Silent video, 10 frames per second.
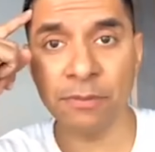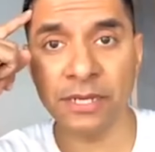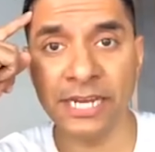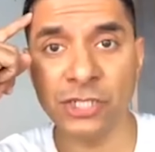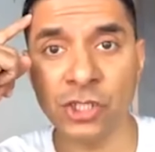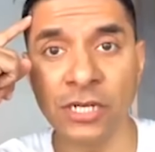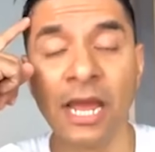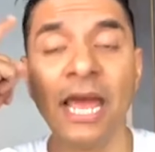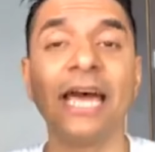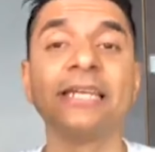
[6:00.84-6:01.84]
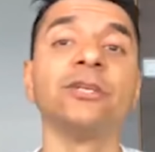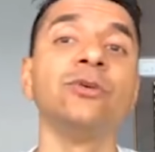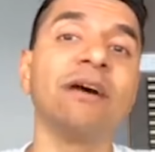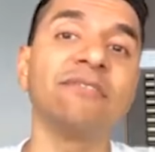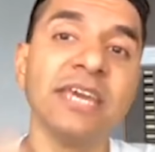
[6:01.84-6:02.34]
application, and then
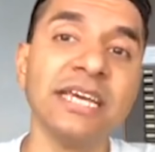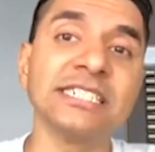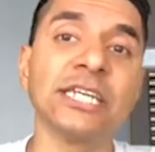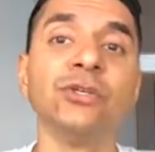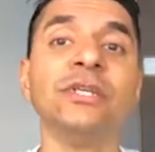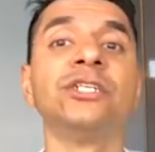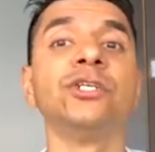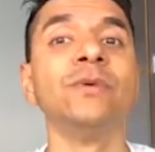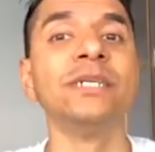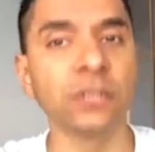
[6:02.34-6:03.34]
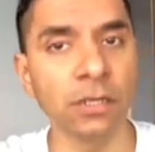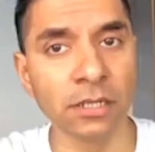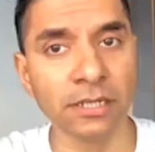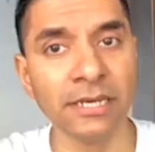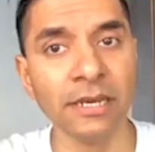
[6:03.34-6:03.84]
you have things that you need to do
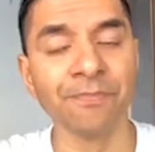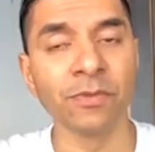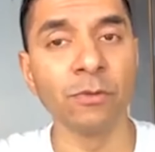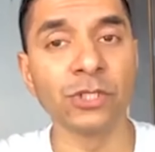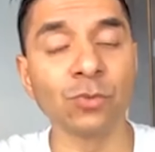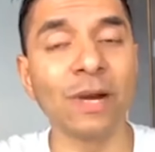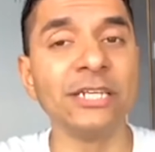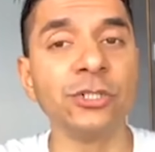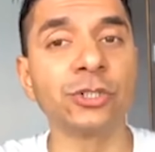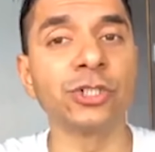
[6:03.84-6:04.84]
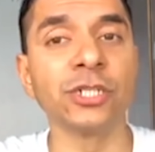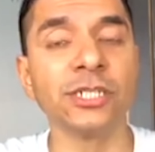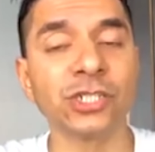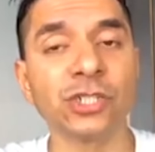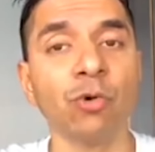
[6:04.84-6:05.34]
internally, which is why nutrition
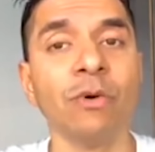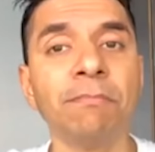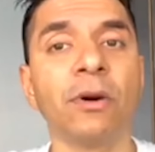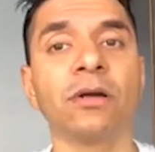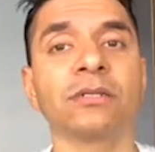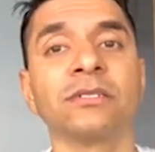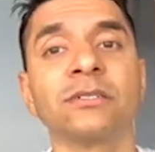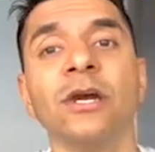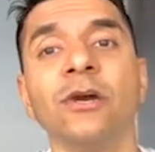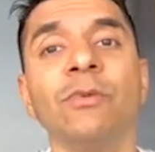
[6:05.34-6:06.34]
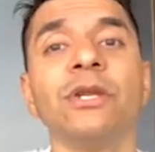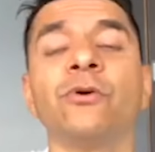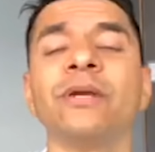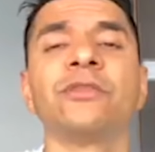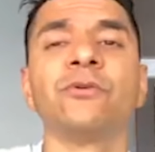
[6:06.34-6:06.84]
is so important when
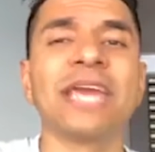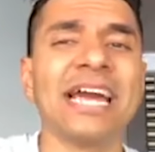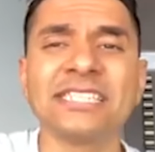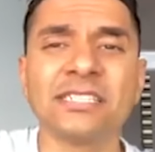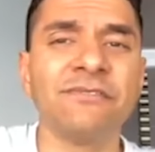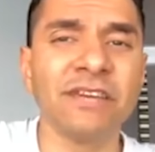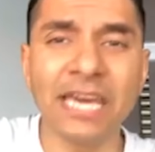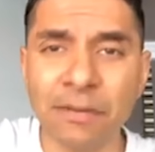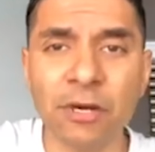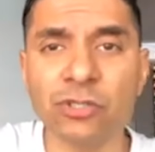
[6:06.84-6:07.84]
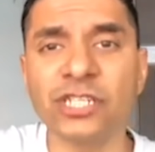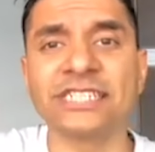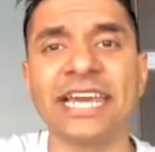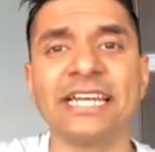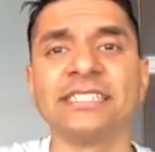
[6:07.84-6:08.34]
you're going through cancer. Forget about
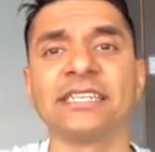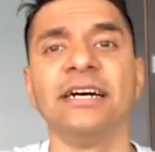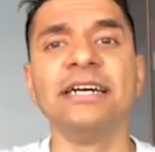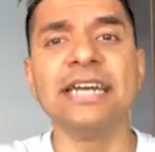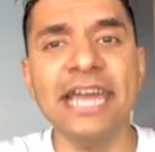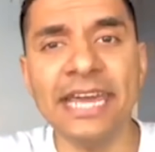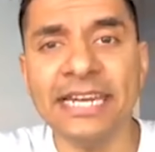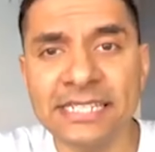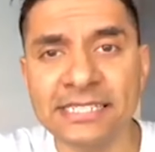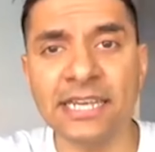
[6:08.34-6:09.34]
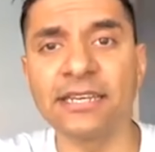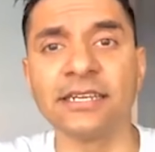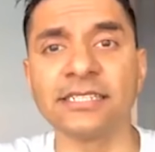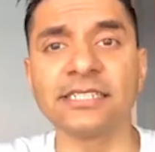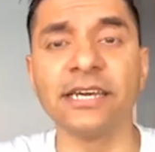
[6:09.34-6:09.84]
just cancer. Any
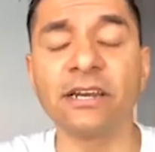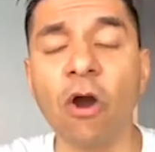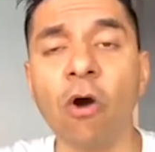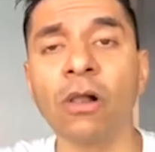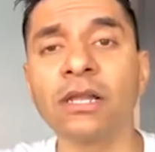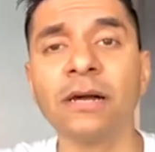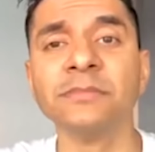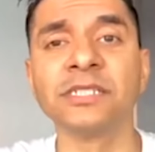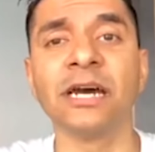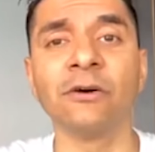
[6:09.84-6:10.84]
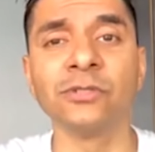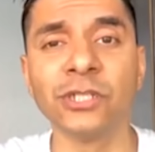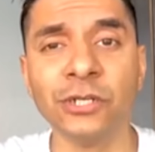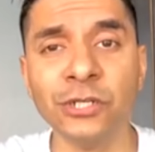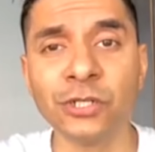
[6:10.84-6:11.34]
sickness, it all comes down
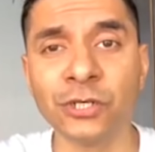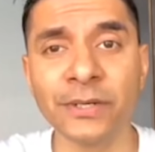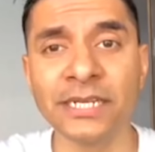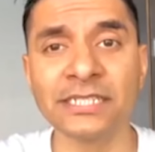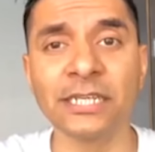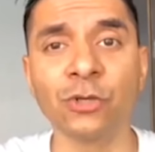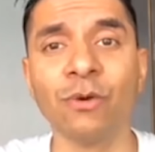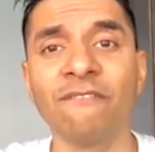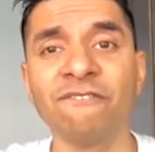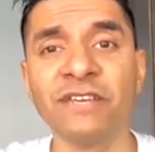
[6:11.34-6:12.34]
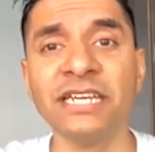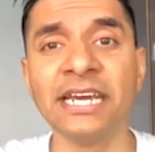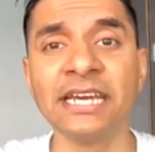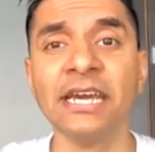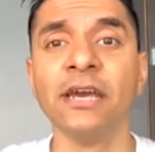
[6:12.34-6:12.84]
to the nutrients that you are
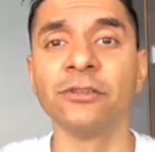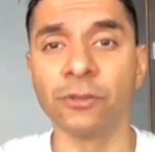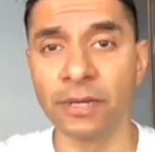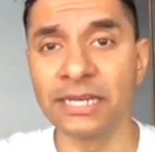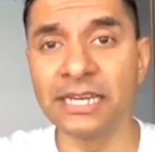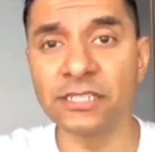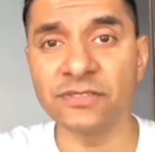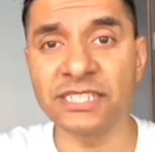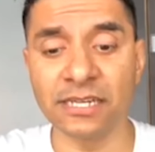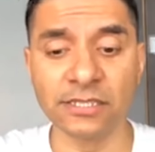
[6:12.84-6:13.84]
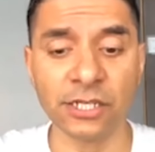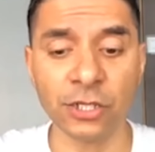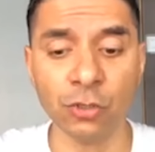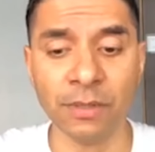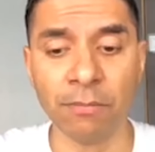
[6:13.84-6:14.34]
feeding trillions of cells in the
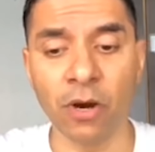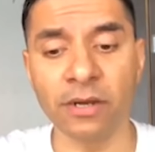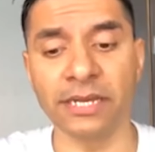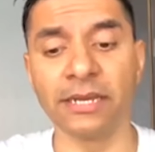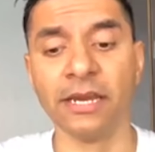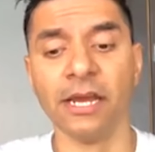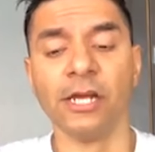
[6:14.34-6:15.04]
human body.